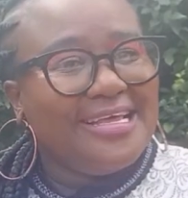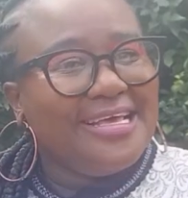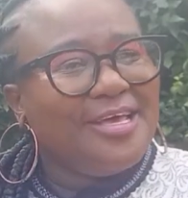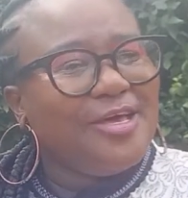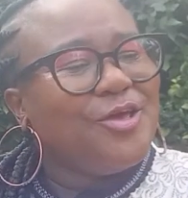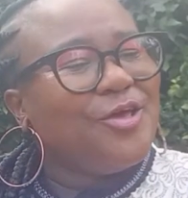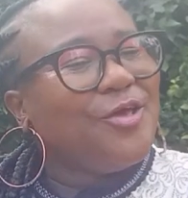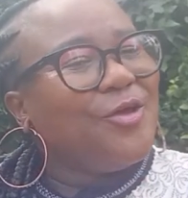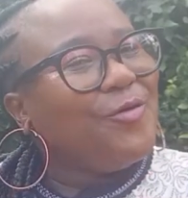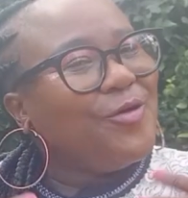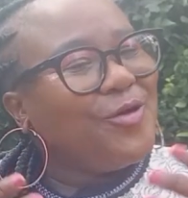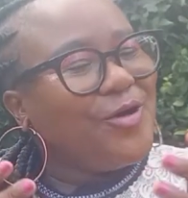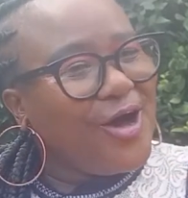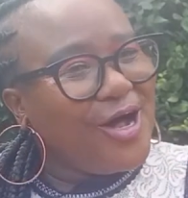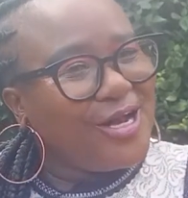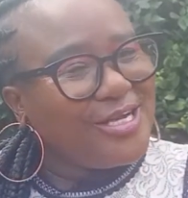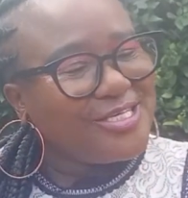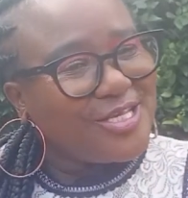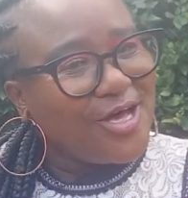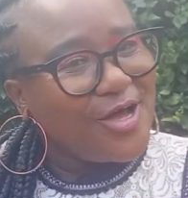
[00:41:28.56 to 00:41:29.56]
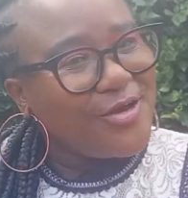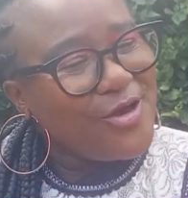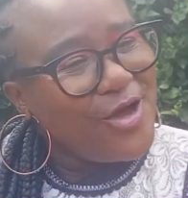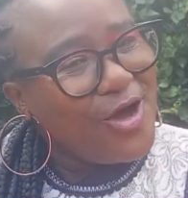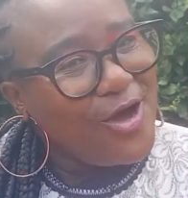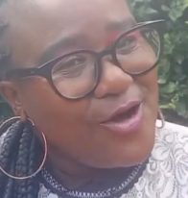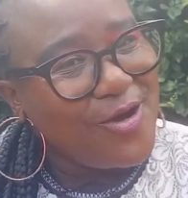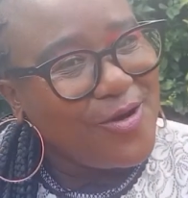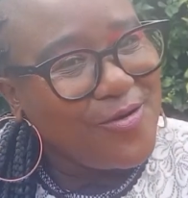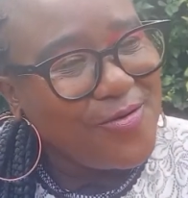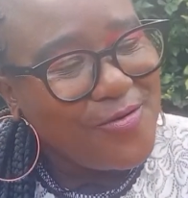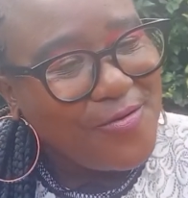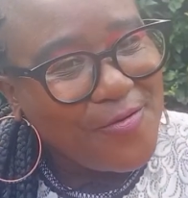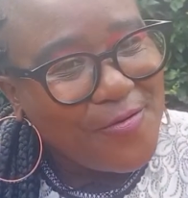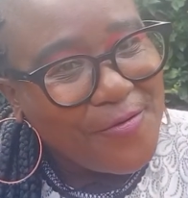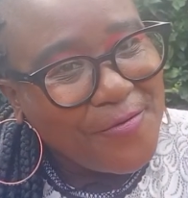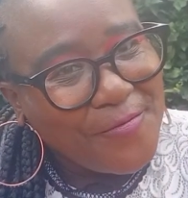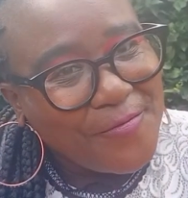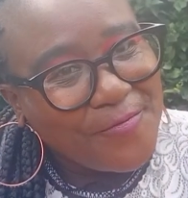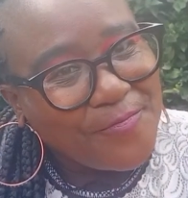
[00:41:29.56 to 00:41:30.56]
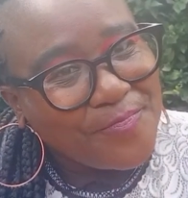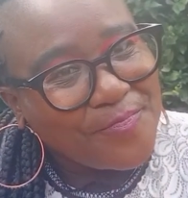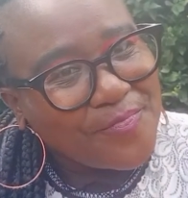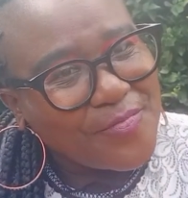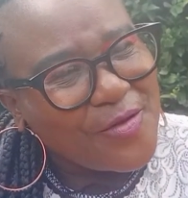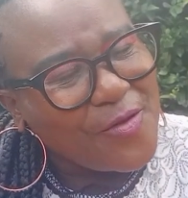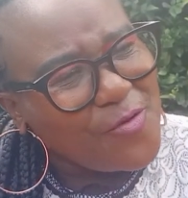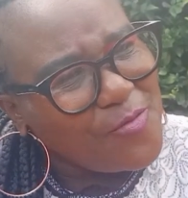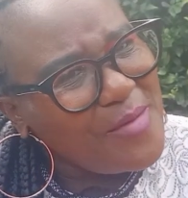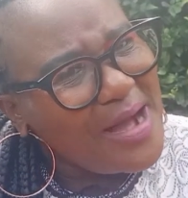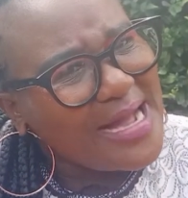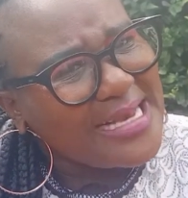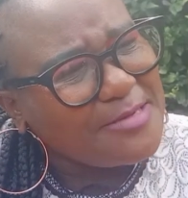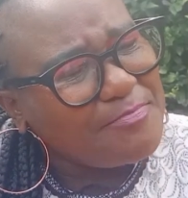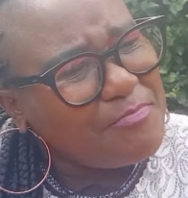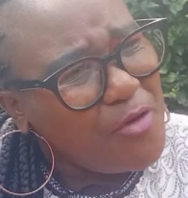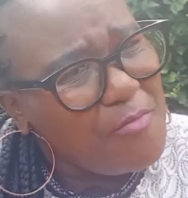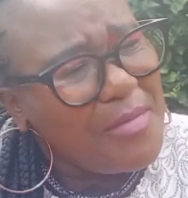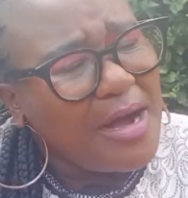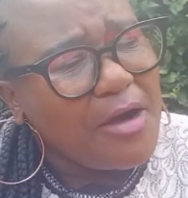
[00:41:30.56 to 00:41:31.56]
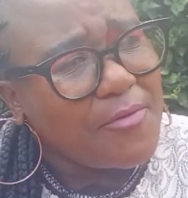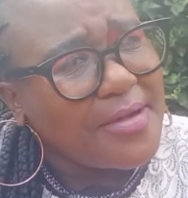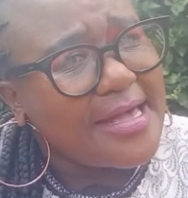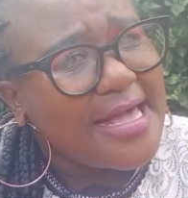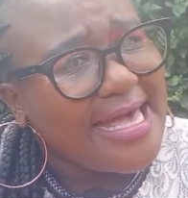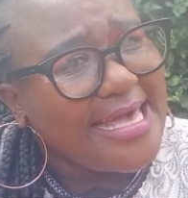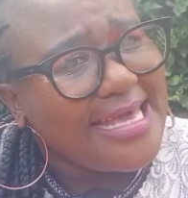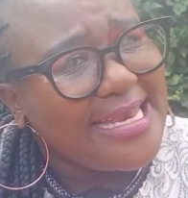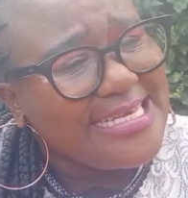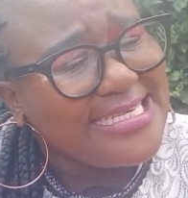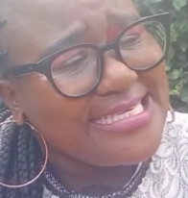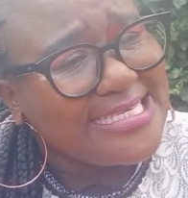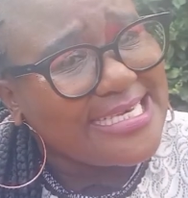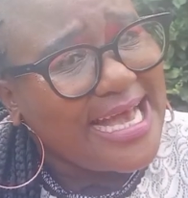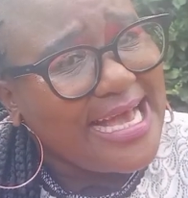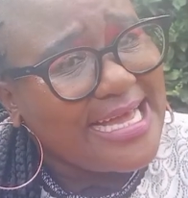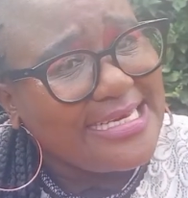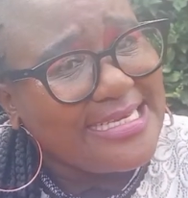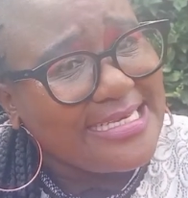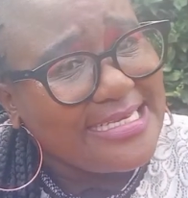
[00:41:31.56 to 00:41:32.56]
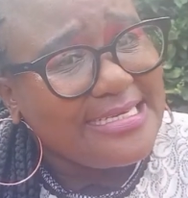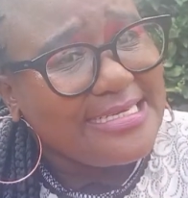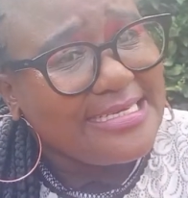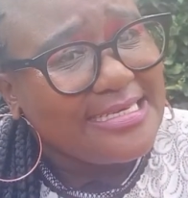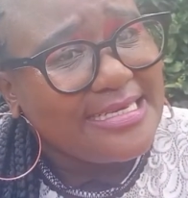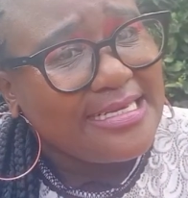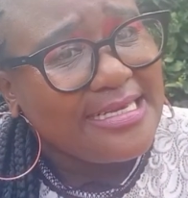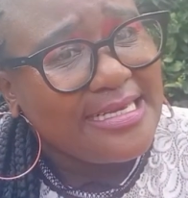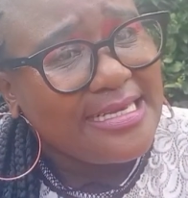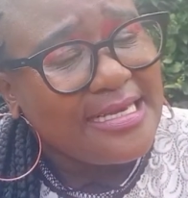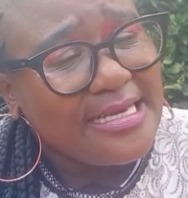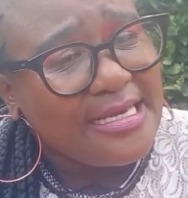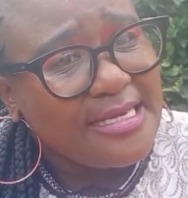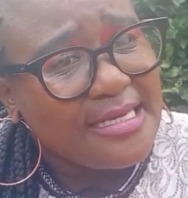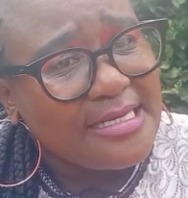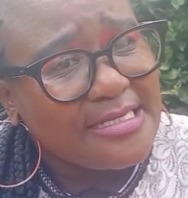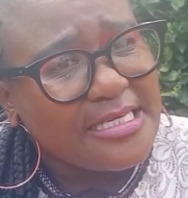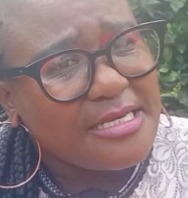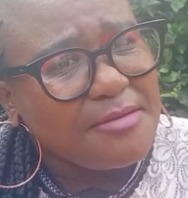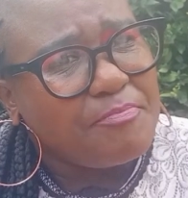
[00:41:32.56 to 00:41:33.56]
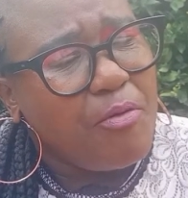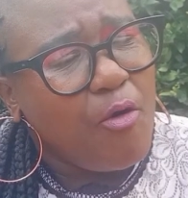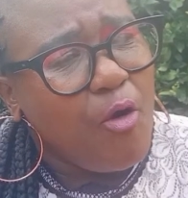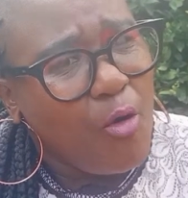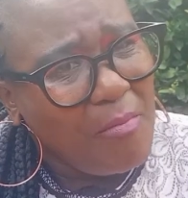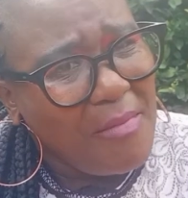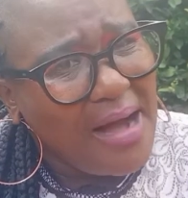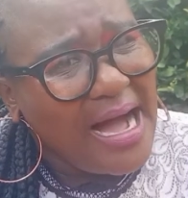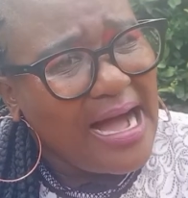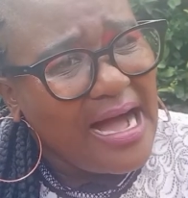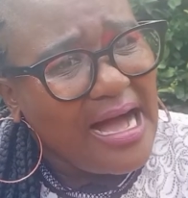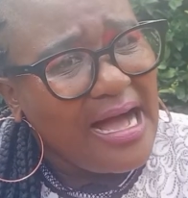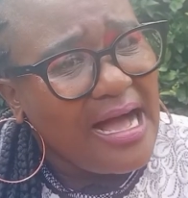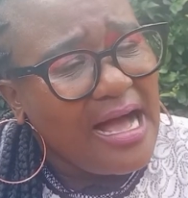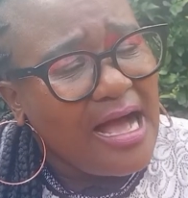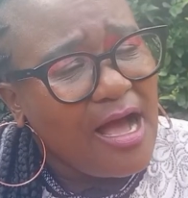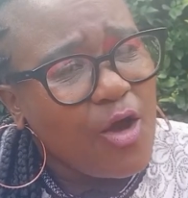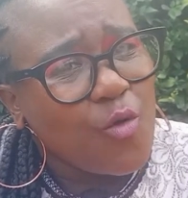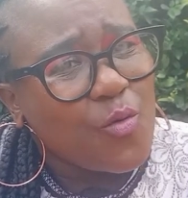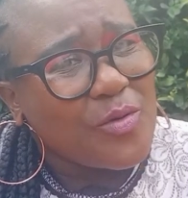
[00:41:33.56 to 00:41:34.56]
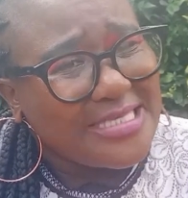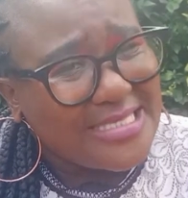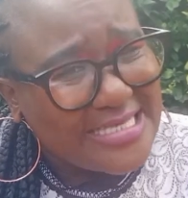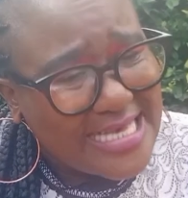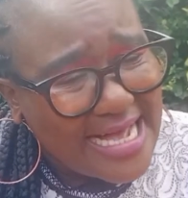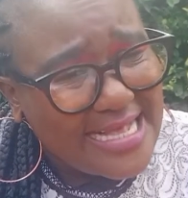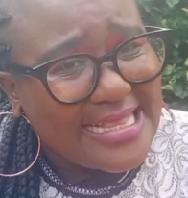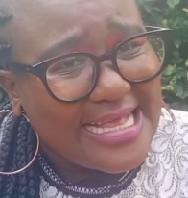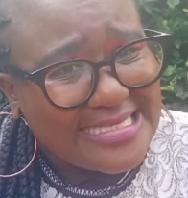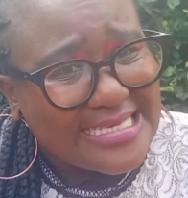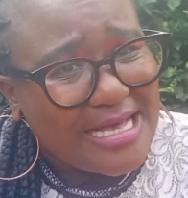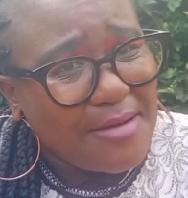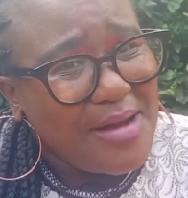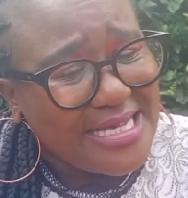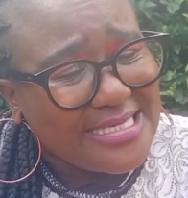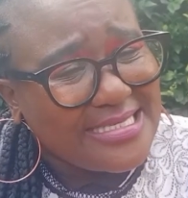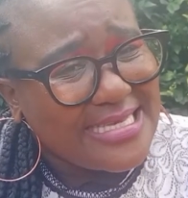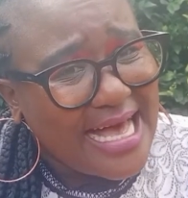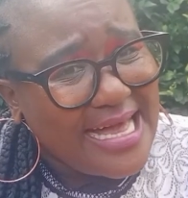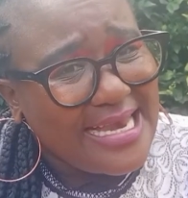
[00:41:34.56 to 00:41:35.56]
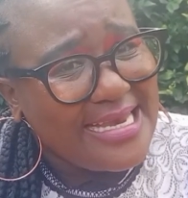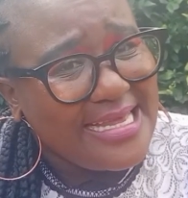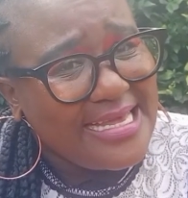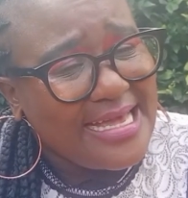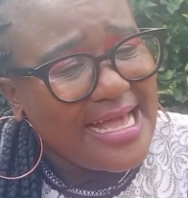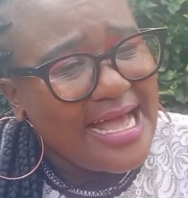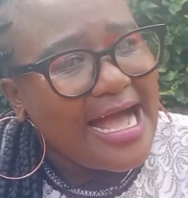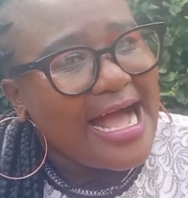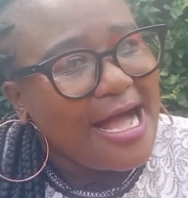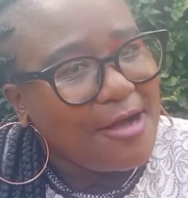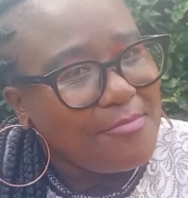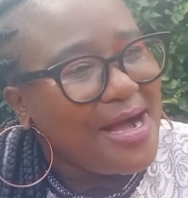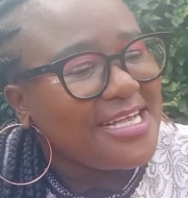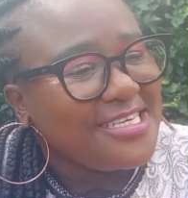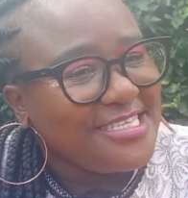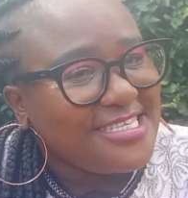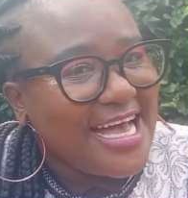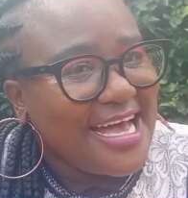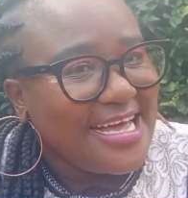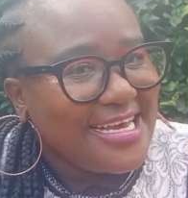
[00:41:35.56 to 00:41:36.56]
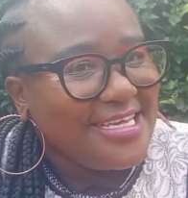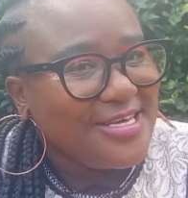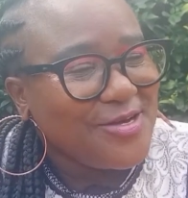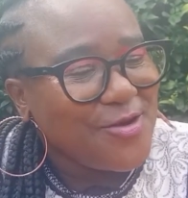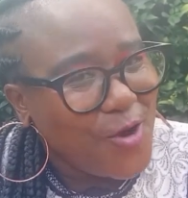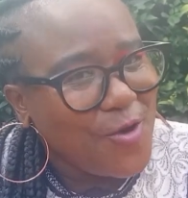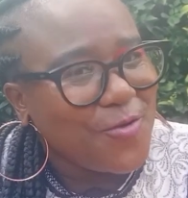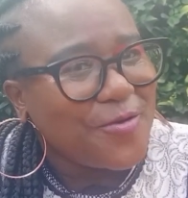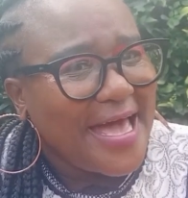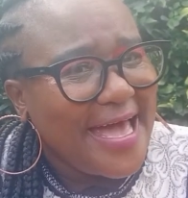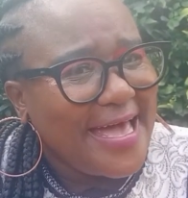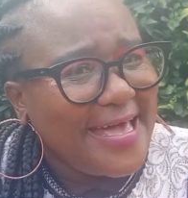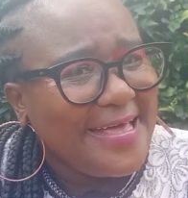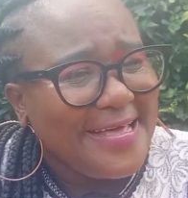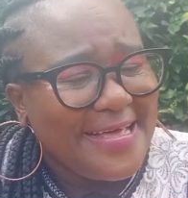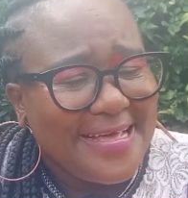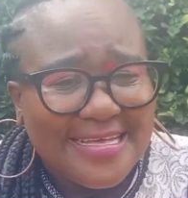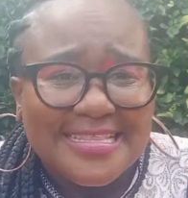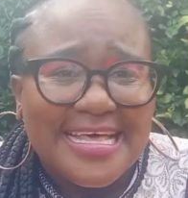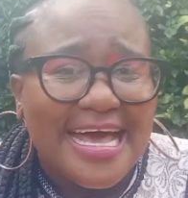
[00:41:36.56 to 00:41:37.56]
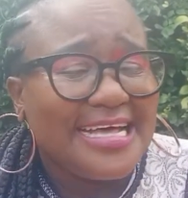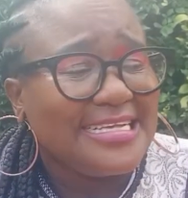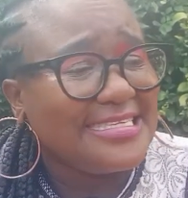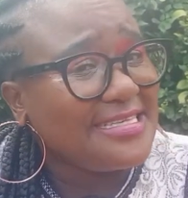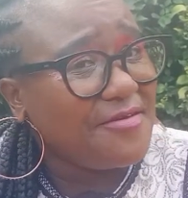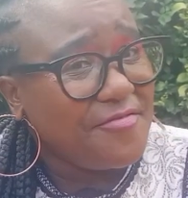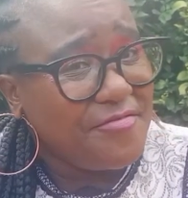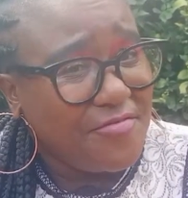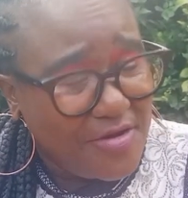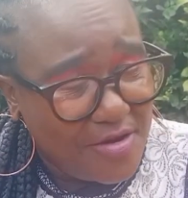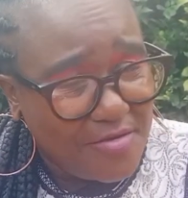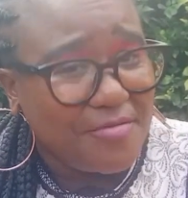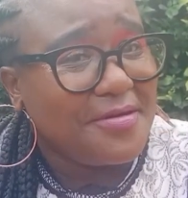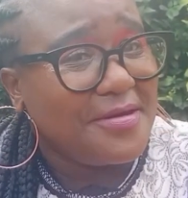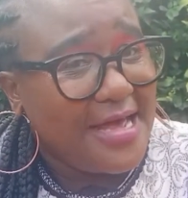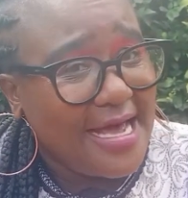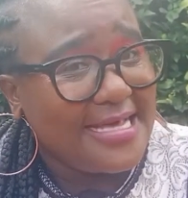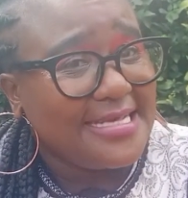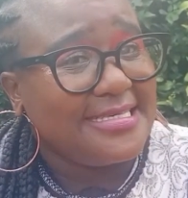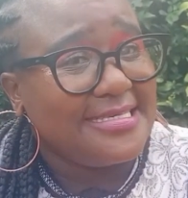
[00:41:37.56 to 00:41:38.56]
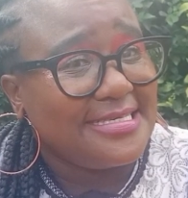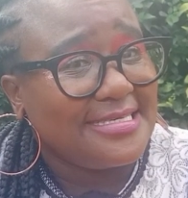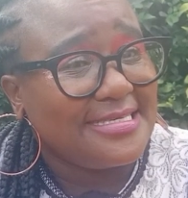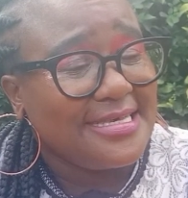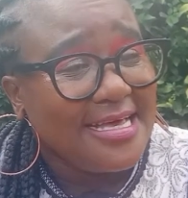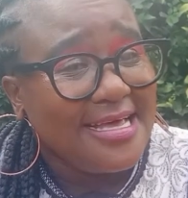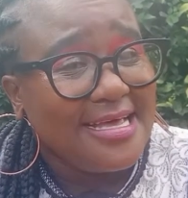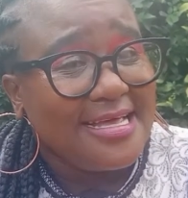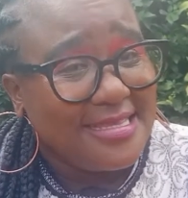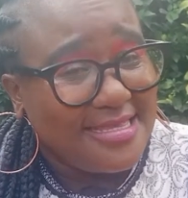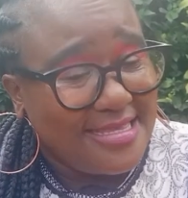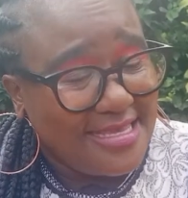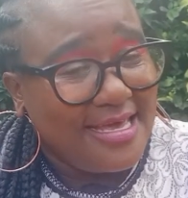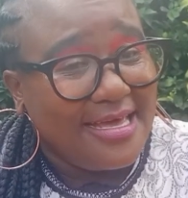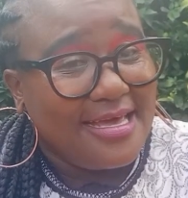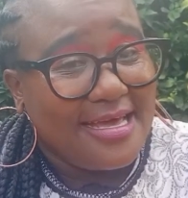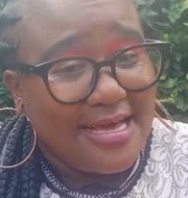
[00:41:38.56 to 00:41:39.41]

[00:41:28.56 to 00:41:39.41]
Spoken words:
you will also know uba ndiphuma kwikhaya elinjani. Ndiphuma kwizandla zabazali abanjani. Okay? That's a very nice thing